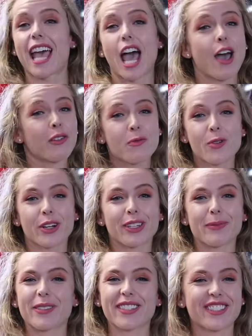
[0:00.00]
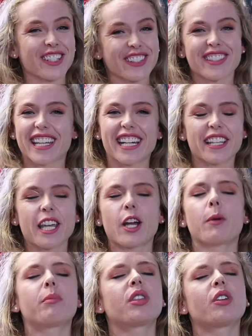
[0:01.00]
Haven't worn them, it's just sitting
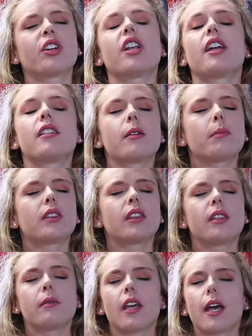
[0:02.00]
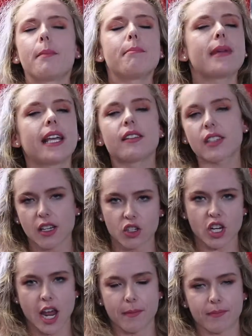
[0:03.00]
there, but they're in amazing
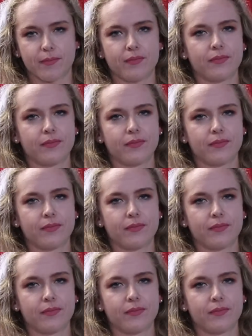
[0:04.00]
shape.